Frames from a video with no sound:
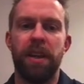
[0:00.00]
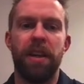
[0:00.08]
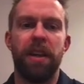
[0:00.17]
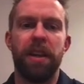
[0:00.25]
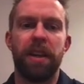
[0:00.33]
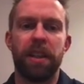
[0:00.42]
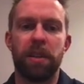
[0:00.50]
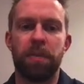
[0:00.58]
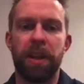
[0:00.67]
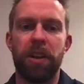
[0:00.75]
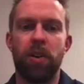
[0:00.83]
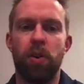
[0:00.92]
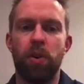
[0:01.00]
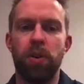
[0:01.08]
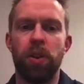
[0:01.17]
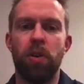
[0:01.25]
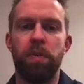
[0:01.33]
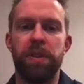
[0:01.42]
Can the player hold
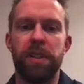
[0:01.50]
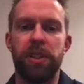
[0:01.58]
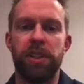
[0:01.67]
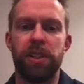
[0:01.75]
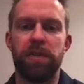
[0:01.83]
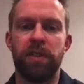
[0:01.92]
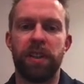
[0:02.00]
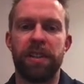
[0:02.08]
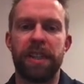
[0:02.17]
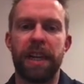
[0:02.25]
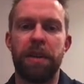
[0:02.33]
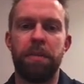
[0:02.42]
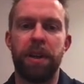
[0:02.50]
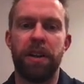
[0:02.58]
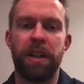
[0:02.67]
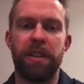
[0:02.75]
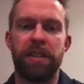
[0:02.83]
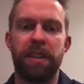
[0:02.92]
low positions for extended
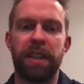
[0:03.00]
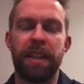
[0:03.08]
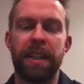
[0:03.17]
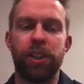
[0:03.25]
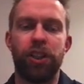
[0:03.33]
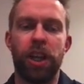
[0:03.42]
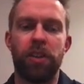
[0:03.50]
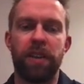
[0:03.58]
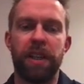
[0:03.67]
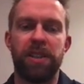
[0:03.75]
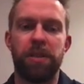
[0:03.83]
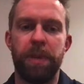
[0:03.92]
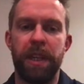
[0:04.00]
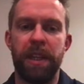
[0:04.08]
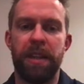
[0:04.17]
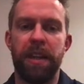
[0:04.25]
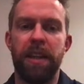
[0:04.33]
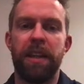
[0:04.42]
periods? Can they generate speed?
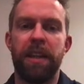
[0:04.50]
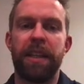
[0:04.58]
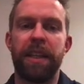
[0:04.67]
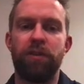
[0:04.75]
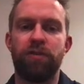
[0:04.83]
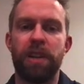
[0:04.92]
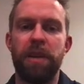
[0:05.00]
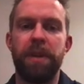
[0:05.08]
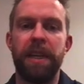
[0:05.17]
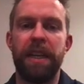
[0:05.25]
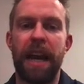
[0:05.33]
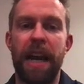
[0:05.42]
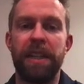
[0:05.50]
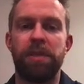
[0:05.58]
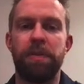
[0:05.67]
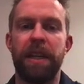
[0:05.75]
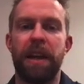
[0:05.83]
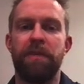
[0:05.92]
Can they repeat high
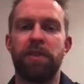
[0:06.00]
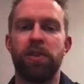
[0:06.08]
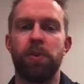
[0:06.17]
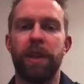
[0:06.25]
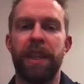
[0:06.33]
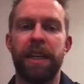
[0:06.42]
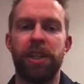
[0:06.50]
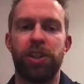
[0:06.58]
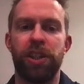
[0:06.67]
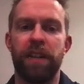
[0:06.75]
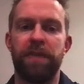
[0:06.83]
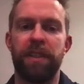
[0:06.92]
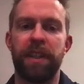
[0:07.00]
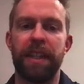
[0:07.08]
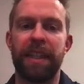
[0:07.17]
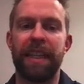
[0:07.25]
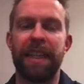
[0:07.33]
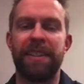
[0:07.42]
speed efforts within a shift?
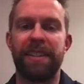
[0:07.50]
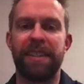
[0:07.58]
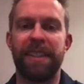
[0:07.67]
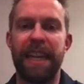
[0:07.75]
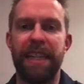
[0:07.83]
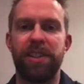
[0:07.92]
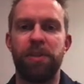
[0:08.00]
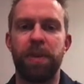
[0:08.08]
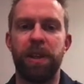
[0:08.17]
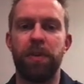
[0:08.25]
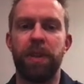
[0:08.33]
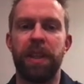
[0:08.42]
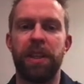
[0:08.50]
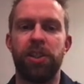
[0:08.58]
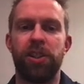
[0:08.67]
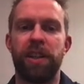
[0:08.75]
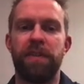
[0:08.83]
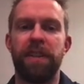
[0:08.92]
Can they sustain speed within a
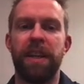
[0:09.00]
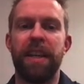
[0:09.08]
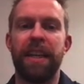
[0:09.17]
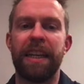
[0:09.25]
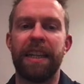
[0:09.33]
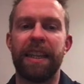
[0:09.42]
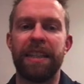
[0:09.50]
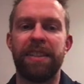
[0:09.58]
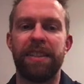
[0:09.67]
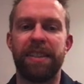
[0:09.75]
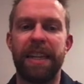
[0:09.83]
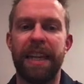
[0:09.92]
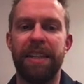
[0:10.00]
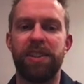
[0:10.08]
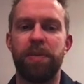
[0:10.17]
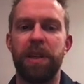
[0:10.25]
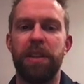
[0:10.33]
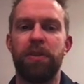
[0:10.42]
shift? Can they sustain
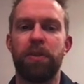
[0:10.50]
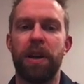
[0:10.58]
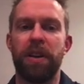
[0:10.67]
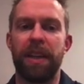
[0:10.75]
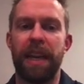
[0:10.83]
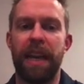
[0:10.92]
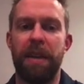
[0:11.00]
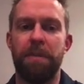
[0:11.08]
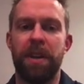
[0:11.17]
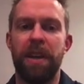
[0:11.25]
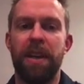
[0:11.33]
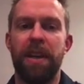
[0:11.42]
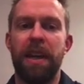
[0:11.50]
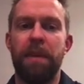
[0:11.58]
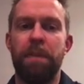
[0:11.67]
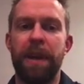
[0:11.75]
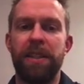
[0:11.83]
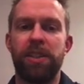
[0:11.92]
speed throughout a game? And
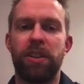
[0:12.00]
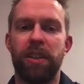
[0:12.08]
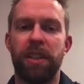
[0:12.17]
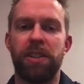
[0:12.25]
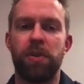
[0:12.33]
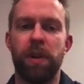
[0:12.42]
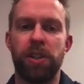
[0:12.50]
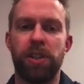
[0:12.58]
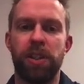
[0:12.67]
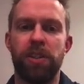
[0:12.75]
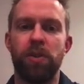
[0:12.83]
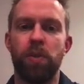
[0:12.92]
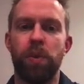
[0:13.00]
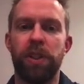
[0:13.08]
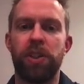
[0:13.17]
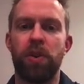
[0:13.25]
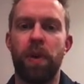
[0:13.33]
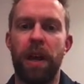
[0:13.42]
based on these questions,
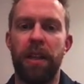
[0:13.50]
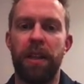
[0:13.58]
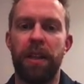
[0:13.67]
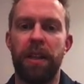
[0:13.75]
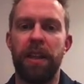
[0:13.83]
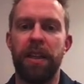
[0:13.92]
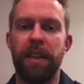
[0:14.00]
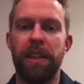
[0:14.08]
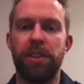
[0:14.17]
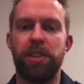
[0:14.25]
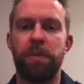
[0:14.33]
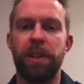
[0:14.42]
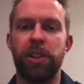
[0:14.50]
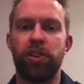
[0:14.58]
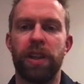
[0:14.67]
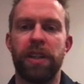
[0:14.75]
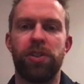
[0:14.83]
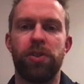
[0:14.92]
which quality needs to be
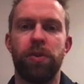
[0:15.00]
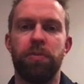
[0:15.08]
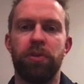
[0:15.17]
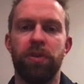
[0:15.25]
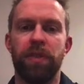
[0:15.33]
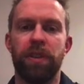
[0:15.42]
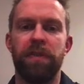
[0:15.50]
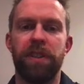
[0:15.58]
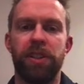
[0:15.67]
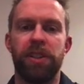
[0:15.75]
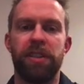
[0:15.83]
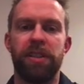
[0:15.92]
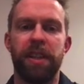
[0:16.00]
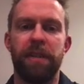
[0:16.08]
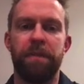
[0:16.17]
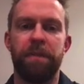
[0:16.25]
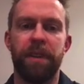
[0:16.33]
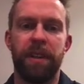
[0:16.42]
addressed to improve efficiency?
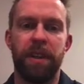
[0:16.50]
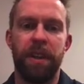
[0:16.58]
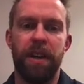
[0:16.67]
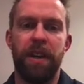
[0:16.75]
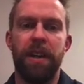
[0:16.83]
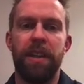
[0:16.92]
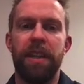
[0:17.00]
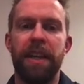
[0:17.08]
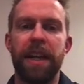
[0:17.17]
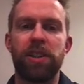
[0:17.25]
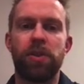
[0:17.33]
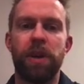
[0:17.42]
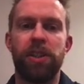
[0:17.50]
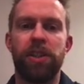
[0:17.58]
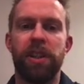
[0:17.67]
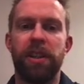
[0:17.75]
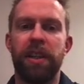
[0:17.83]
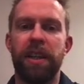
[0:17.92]
The next
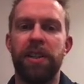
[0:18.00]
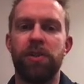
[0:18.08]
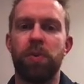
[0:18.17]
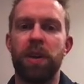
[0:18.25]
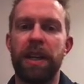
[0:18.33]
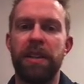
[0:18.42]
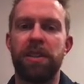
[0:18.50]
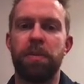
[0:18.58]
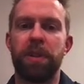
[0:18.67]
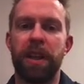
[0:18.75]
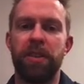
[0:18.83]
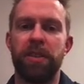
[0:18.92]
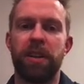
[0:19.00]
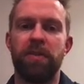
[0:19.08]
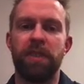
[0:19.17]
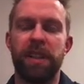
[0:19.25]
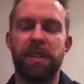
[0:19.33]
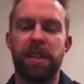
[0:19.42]
question is, what has the player done
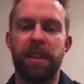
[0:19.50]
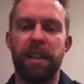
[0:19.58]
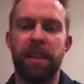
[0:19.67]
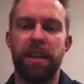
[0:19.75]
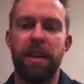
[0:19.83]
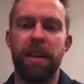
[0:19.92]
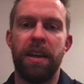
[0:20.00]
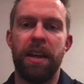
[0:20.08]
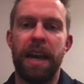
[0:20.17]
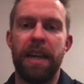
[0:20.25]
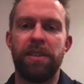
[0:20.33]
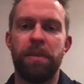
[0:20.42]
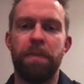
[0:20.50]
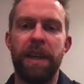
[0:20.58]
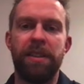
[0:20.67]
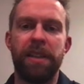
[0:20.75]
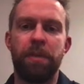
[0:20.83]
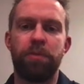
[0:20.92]
recently? As a
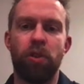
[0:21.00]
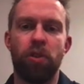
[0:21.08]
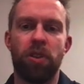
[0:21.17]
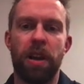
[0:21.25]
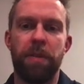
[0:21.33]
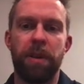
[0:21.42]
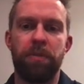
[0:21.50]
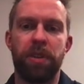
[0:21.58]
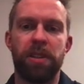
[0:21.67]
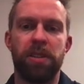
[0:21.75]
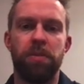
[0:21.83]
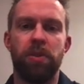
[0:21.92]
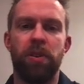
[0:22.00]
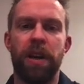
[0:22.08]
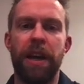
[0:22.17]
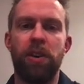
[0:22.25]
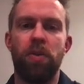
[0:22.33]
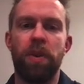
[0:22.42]
basic programming principle,
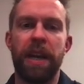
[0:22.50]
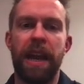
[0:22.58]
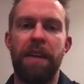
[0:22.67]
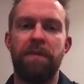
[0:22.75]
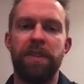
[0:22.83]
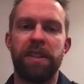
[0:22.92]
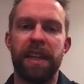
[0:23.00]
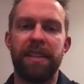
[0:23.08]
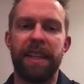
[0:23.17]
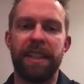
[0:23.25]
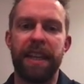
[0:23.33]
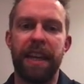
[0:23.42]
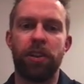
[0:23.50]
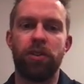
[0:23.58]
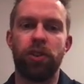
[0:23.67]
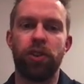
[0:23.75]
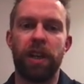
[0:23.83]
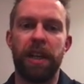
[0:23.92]
I don't want to emphasize
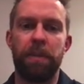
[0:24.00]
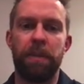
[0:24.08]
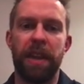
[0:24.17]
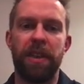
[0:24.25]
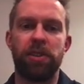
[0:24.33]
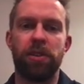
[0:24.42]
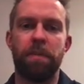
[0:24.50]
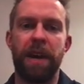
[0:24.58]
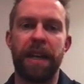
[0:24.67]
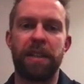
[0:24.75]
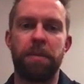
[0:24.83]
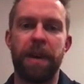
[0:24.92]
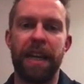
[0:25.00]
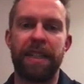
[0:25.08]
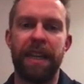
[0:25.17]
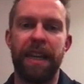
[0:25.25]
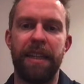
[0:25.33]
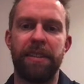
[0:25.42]
identical training methods on back-to-back
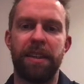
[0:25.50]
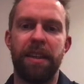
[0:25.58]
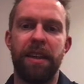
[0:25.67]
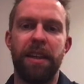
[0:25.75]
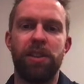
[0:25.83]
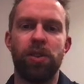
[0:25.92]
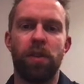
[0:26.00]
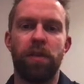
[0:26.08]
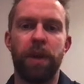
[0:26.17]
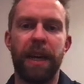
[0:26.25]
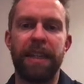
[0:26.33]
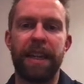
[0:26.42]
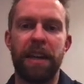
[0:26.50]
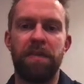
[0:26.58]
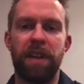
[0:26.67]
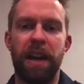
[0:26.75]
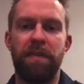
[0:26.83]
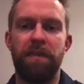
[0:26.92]
days. So if we
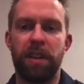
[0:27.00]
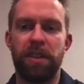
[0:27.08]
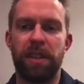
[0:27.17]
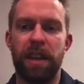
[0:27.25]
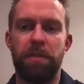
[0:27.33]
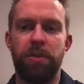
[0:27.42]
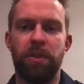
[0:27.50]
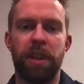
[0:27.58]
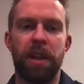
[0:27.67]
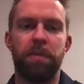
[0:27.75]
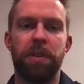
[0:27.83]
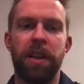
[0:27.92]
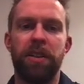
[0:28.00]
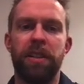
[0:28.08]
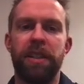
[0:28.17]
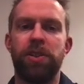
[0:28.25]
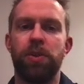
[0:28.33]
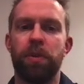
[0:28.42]
identify, for example, that a player
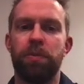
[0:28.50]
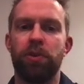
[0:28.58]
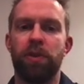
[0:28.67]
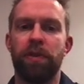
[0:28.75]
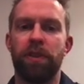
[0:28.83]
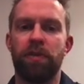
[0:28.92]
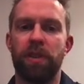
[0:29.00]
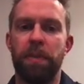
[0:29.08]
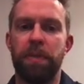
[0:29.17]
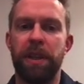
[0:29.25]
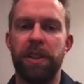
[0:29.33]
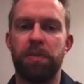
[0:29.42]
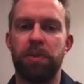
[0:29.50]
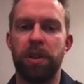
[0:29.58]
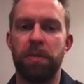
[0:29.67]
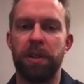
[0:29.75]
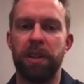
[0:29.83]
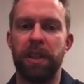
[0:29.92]
needs to improve their repeat sprint
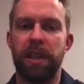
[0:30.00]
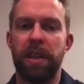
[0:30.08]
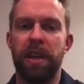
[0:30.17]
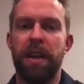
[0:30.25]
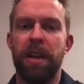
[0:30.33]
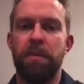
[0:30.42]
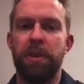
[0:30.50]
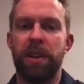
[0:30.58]
ability, but the